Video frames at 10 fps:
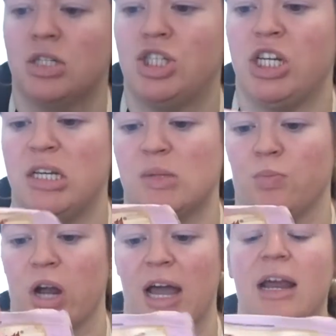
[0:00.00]
cheese
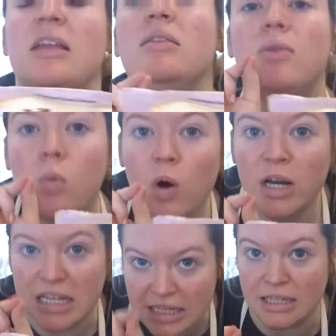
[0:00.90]
bread and the
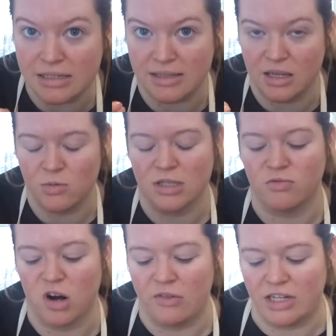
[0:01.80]
word easy was in
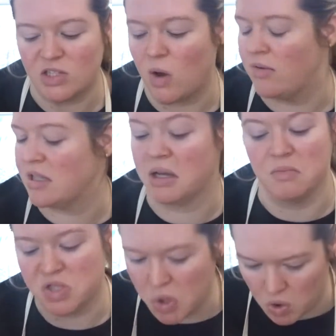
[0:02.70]
front of it. So I was like, I'm
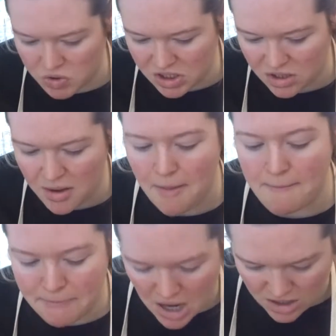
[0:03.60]
sold.
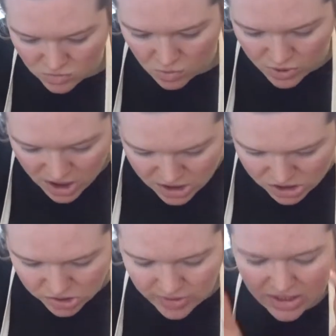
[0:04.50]
But what we're gonna
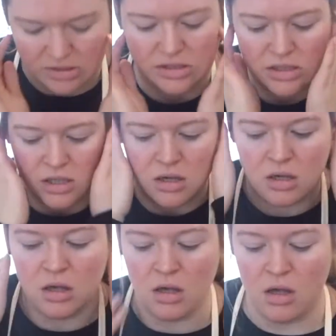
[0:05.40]
do is
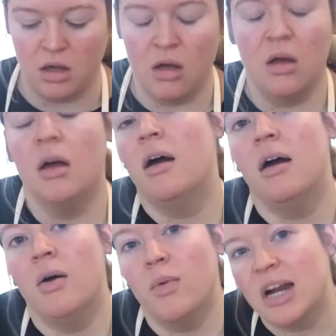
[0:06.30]

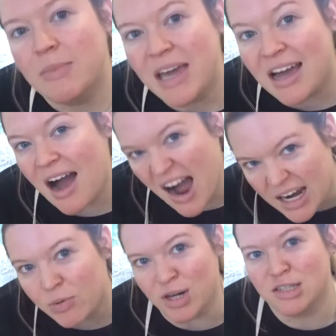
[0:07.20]
we're gonna make
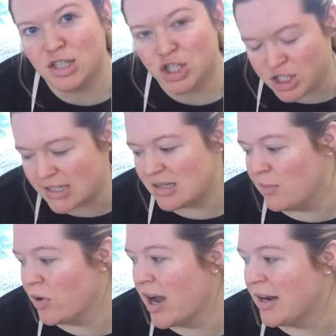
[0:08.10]
Irish cheesy
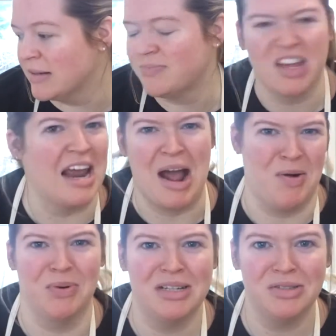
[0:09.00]
bread. And
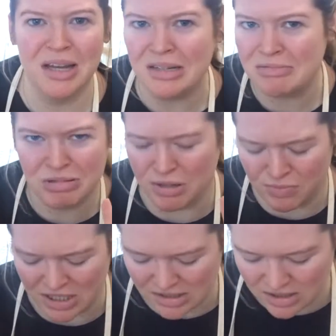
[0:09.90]
how we're gonna do that?
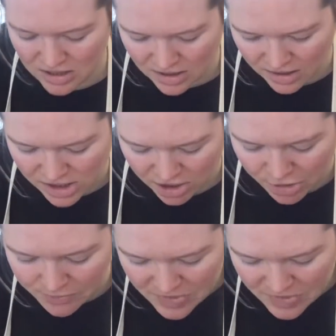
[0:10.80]
Please, I'll tell you.